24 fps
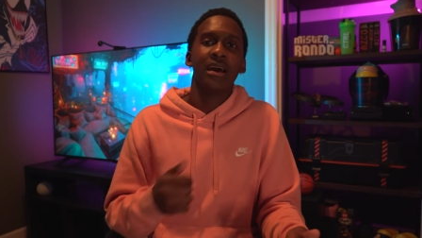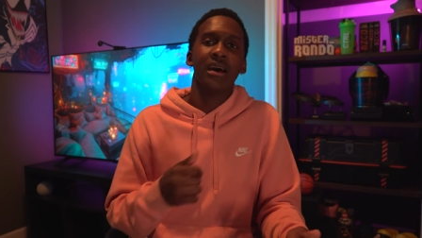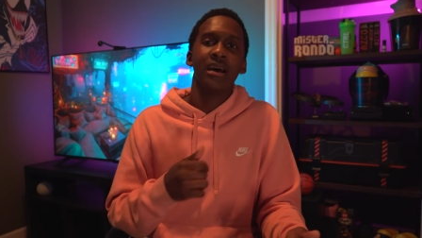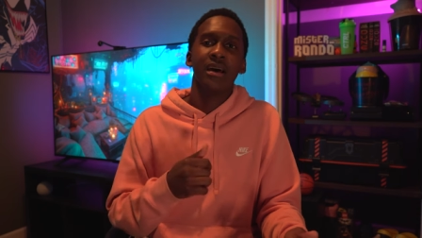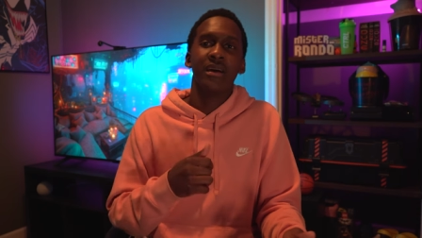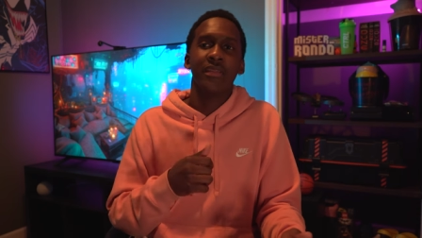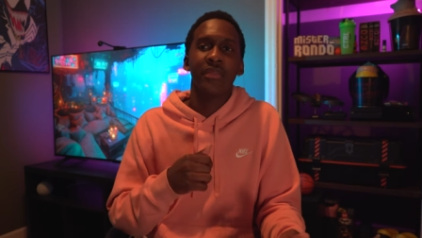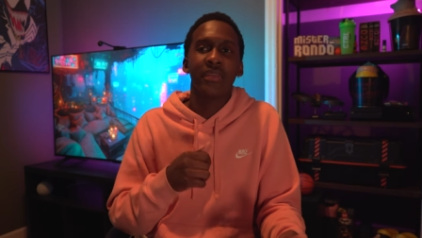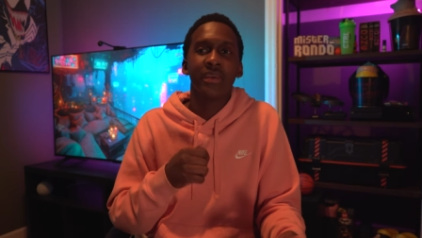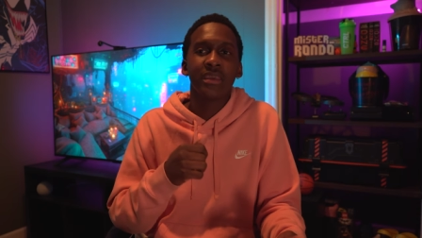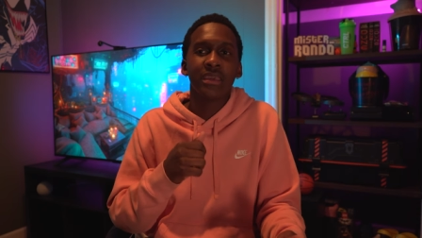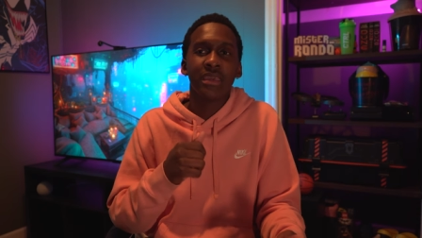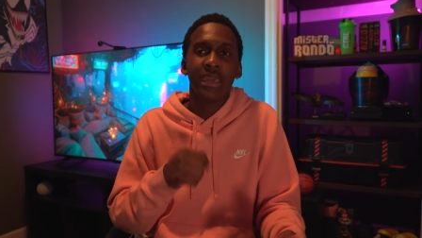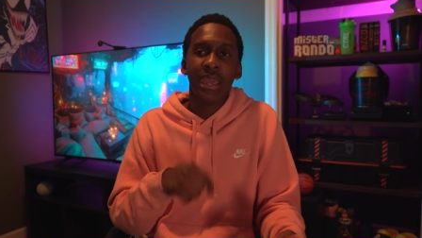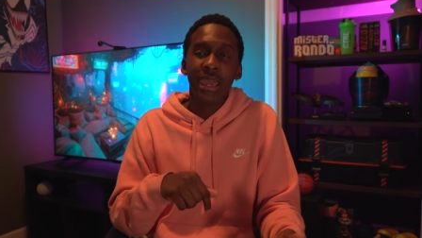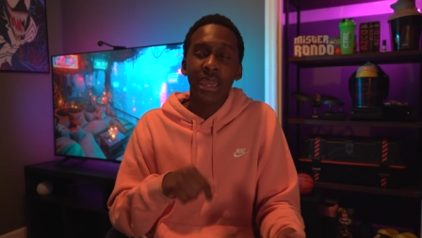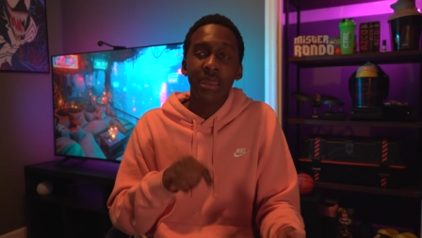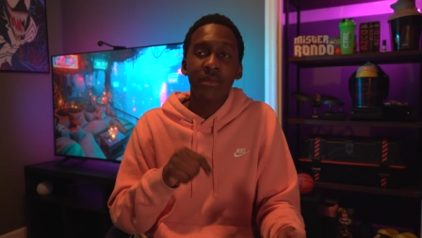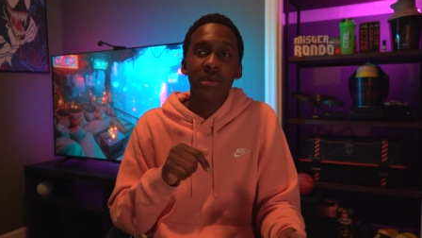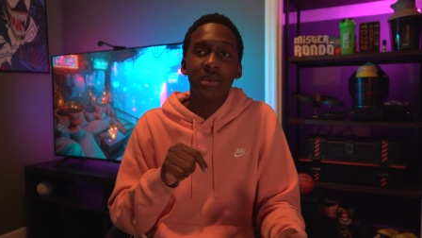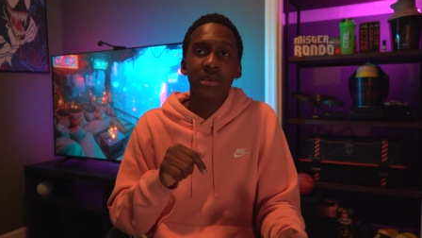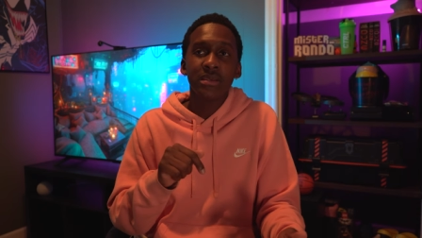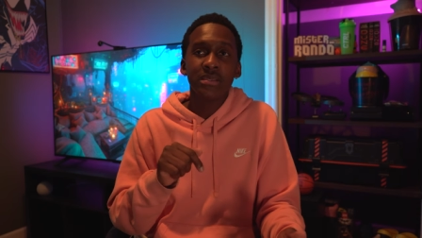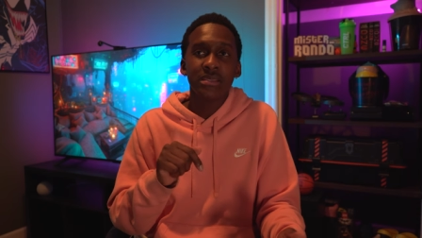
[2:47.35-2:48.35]
Uh, the
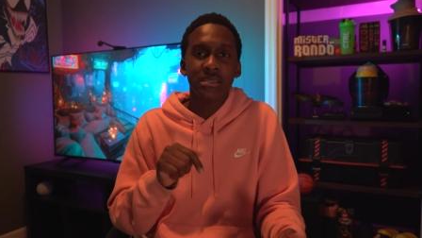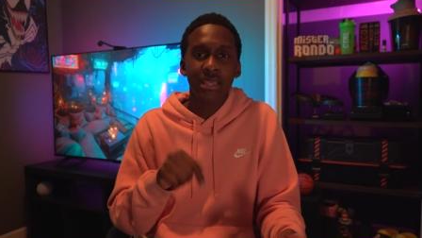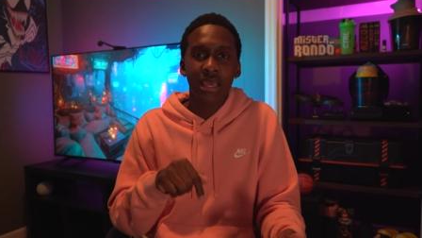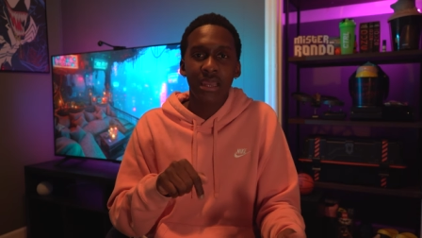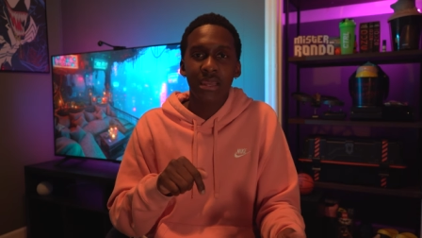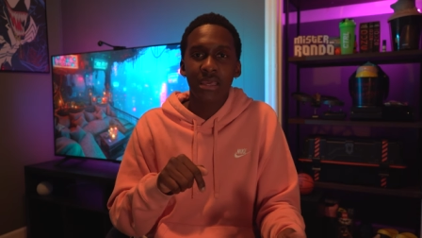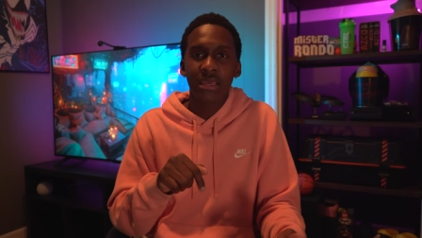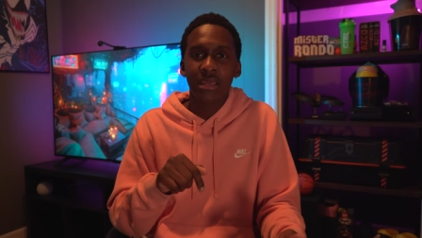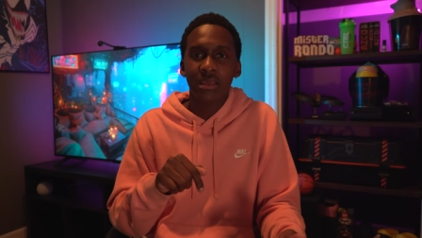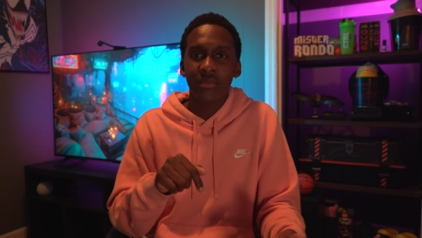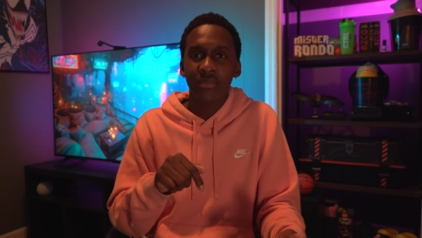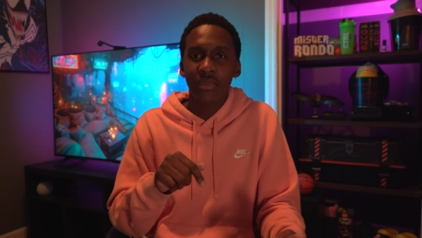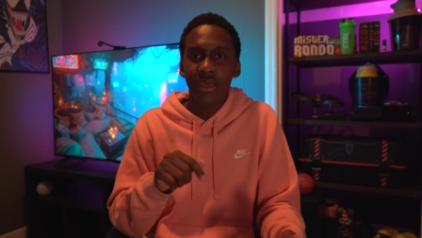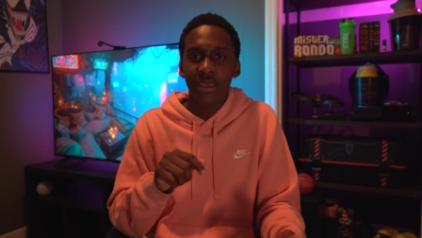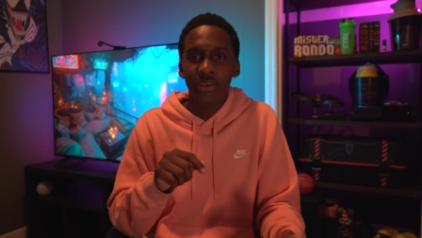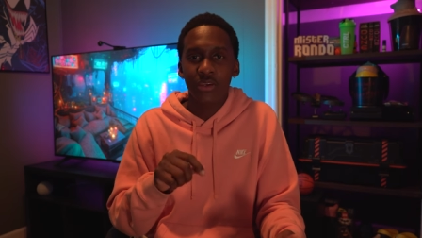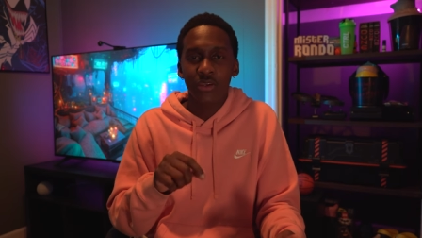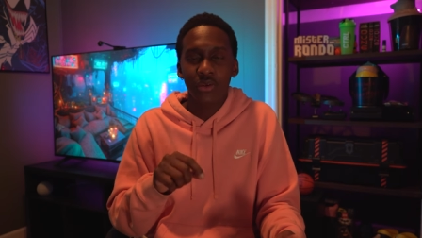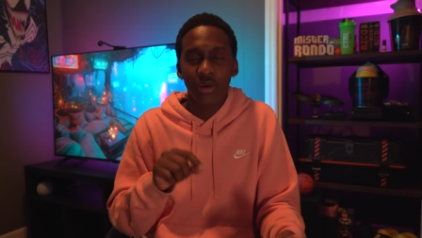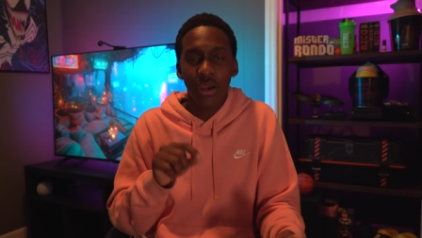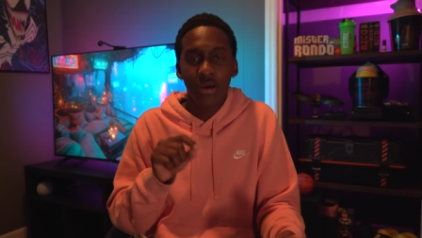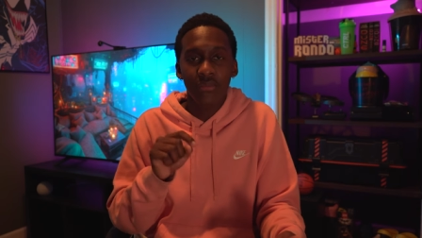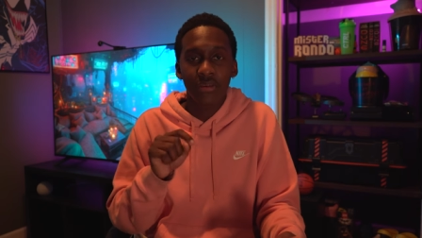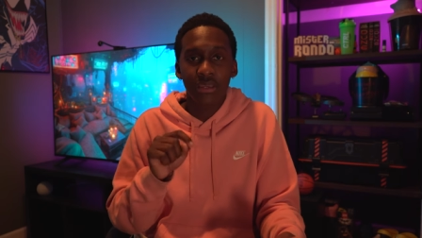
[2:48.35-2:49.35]
gaming setting, they
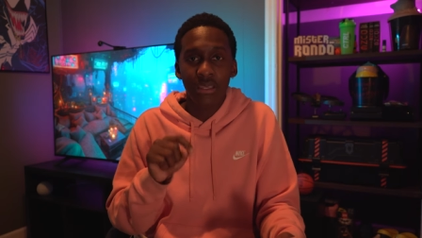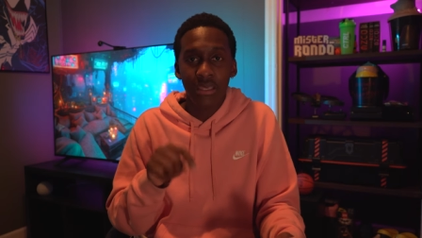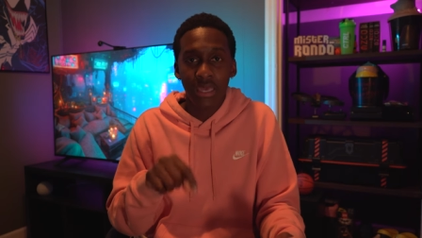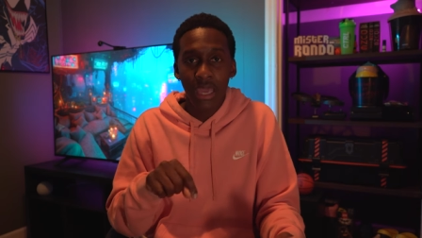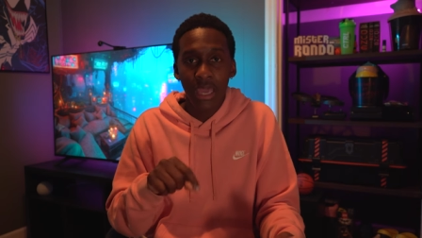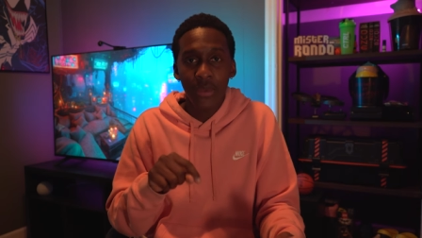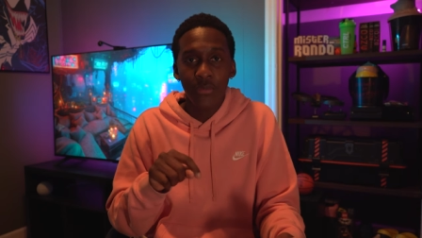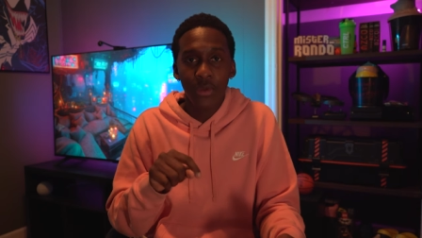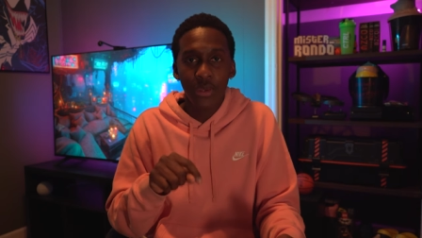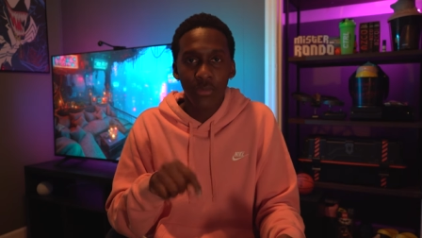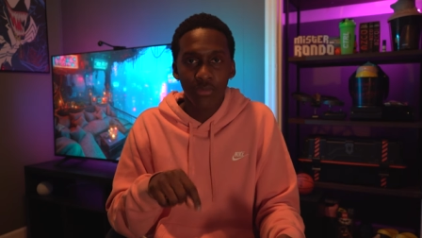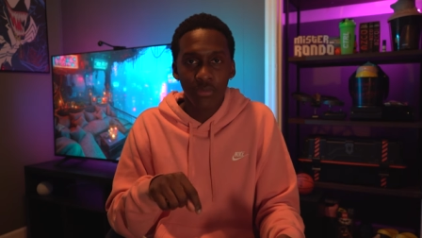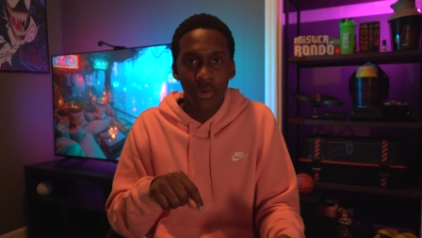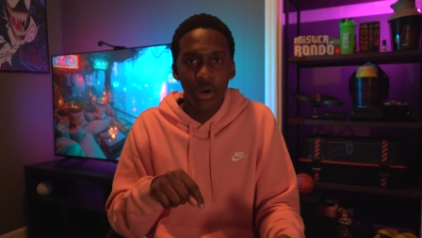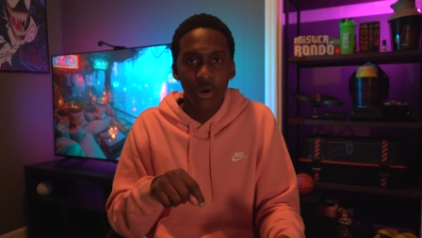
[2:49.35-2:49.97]
do have a gaming